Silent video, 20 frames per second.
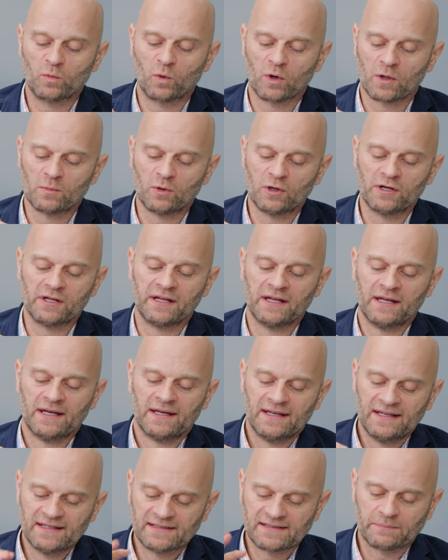Wormwood
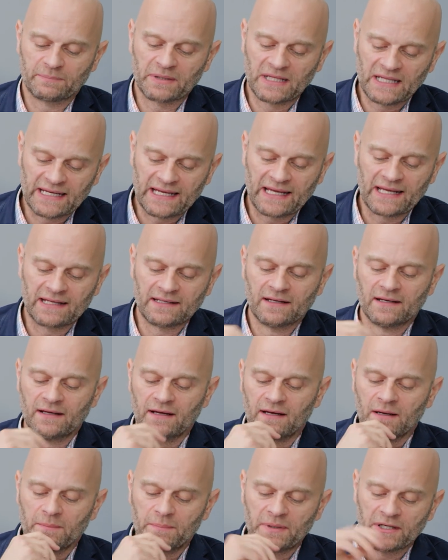is a plant,
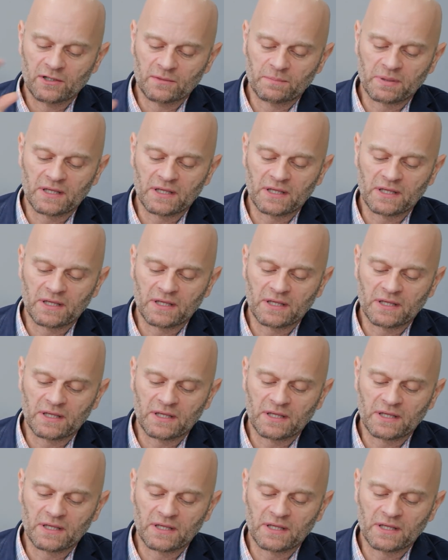a bitter